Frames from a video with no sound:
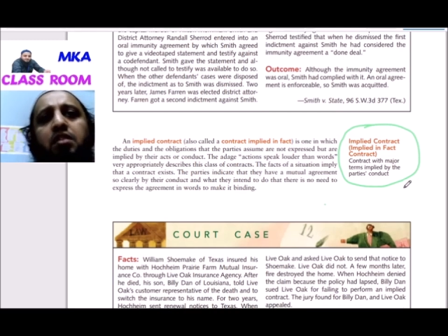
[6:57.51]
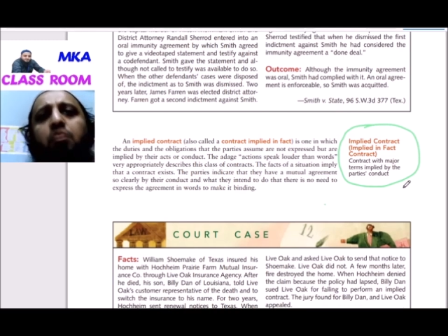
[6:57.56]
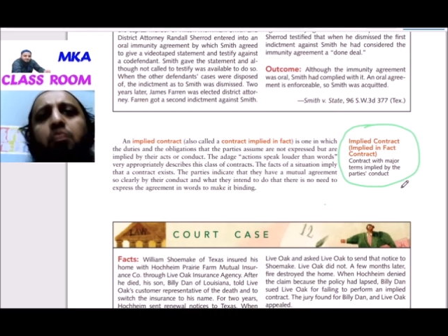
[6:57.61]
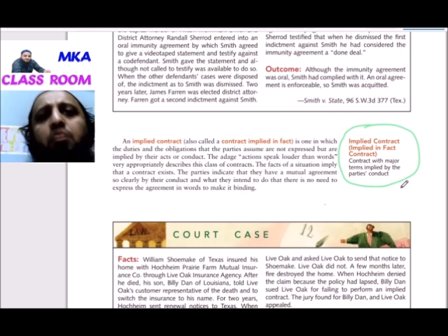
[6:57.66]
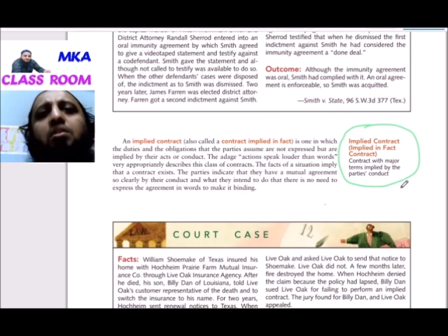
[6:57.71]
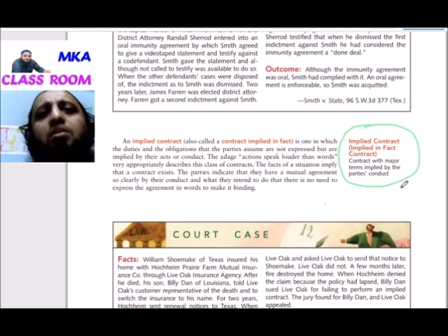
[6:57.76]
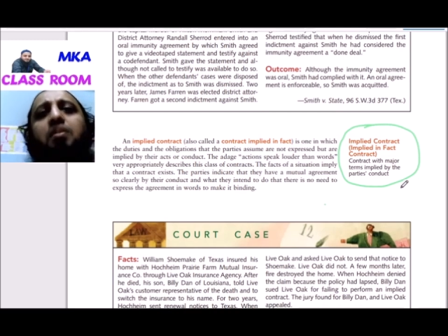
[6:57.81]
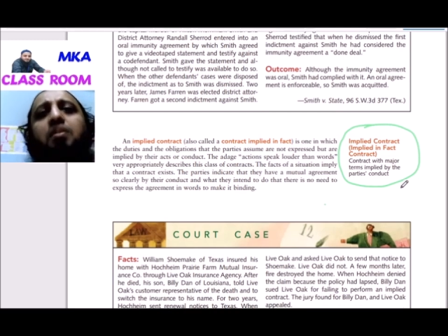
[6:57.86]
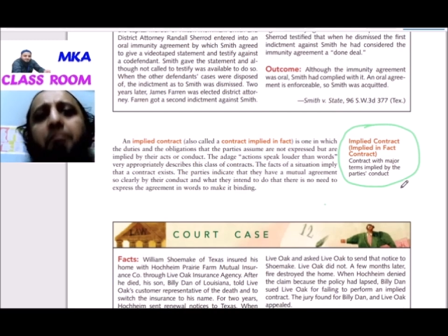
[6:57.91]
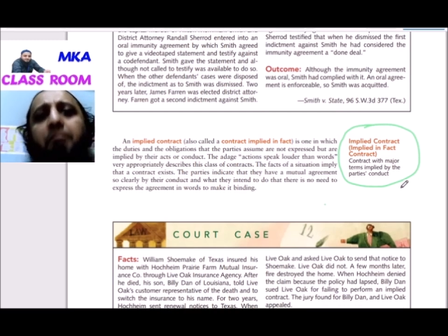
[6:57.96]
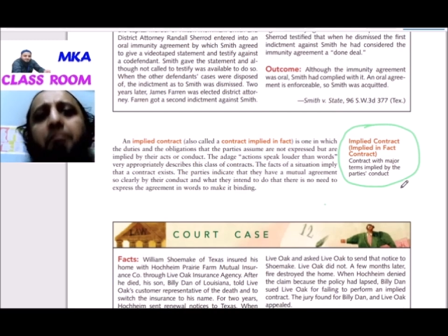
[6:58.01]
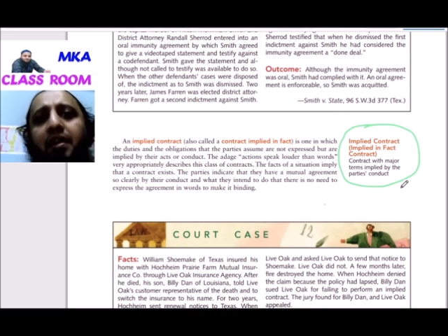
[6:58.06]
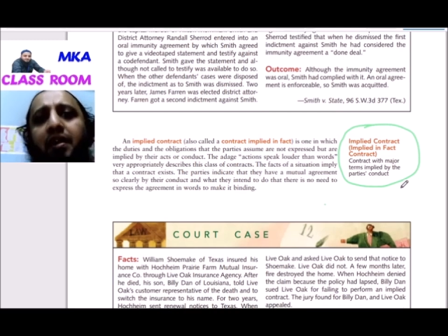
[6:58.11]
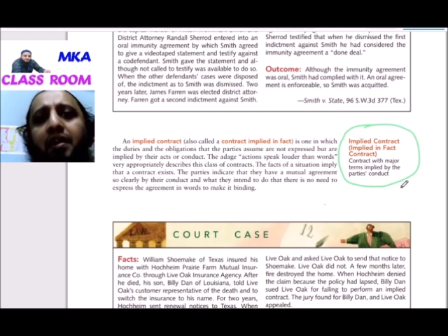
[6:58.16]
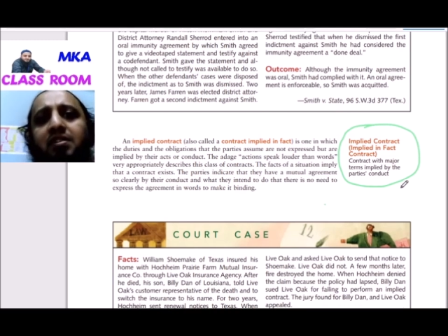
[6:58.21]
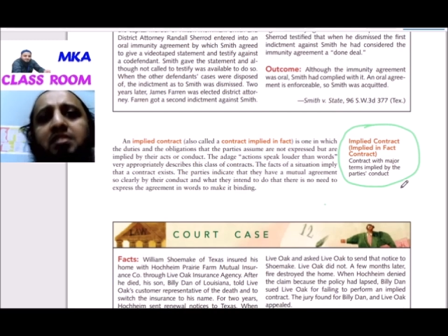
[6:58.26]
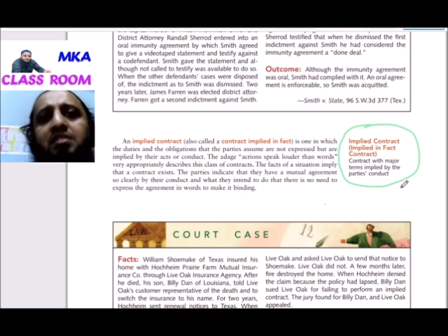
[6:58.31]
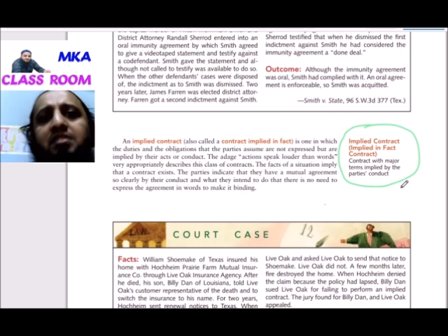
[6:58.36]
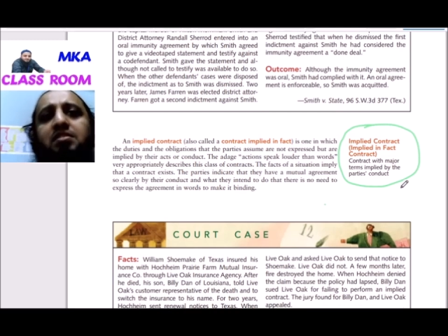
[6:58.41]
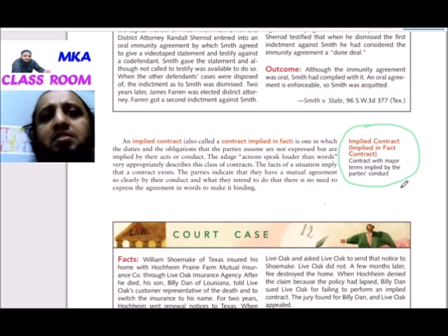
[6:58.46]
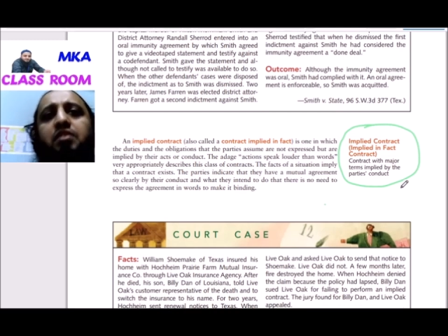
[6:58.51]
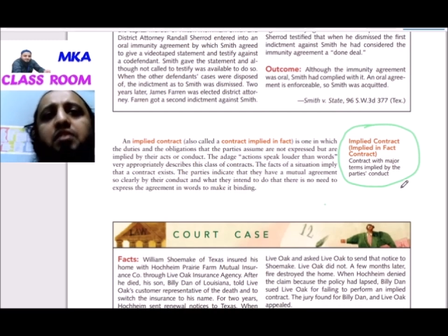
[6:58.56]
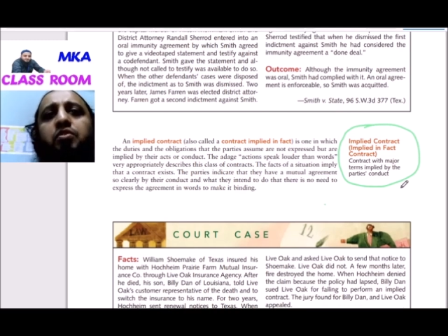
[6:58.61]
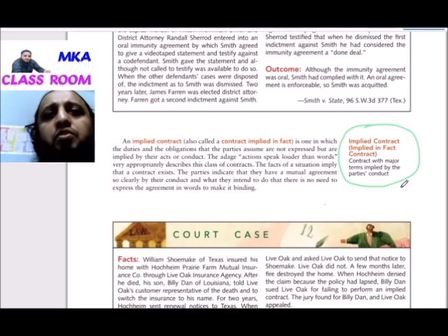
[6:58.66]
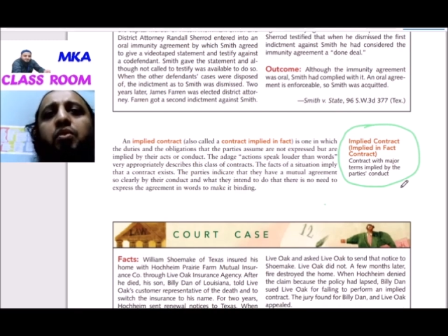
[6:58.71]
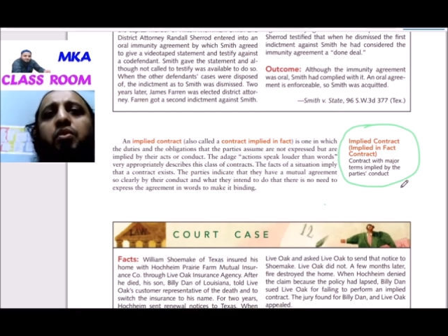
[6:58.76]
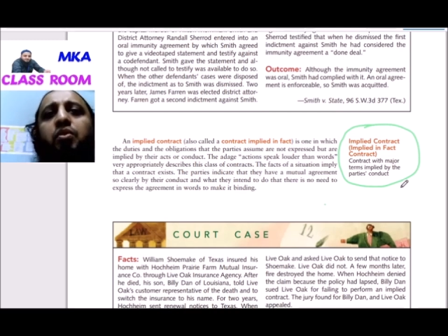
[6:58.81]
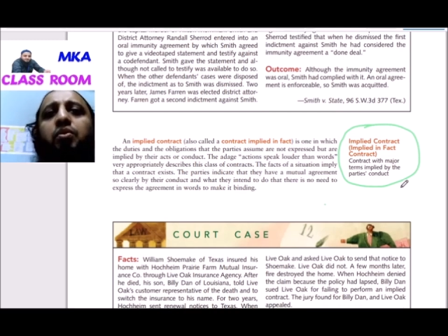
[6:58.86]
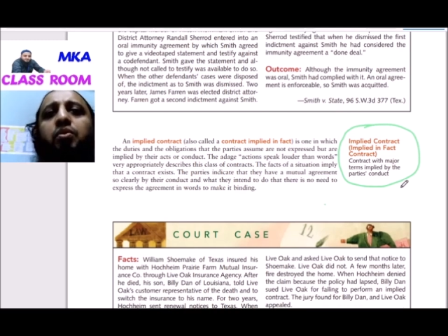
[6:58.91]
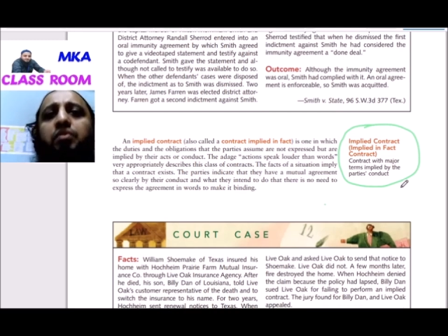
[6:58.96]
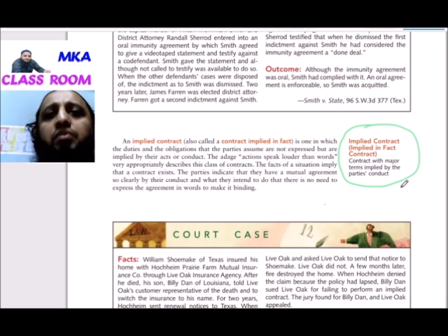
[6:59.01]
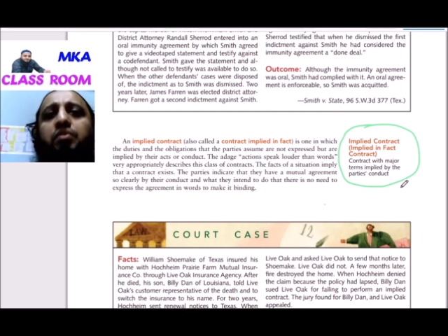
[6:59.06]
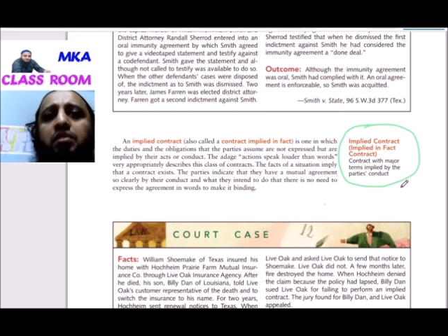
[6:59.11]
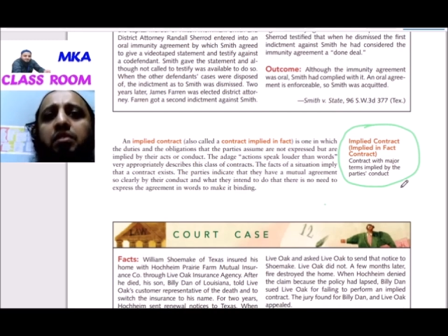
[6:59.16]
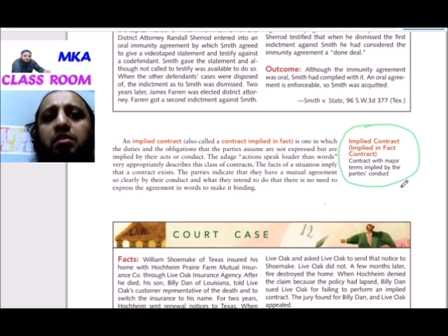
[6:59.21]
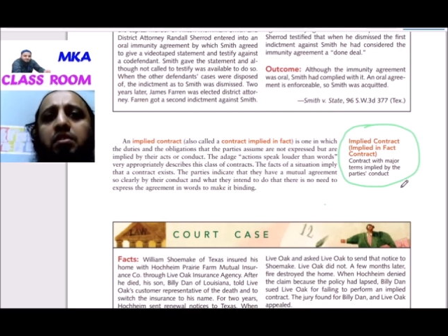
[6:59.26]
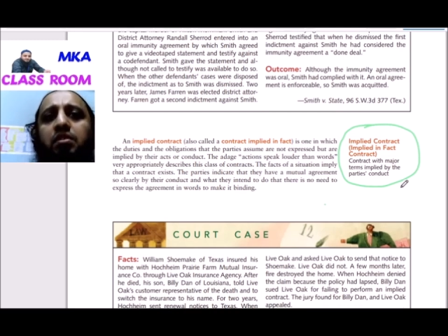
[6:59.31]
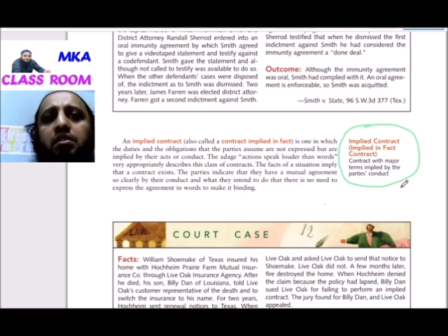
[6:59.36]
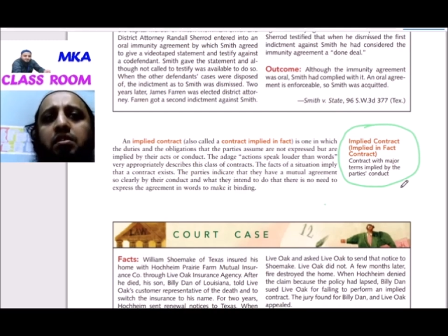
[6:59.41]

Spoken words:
all the parties are known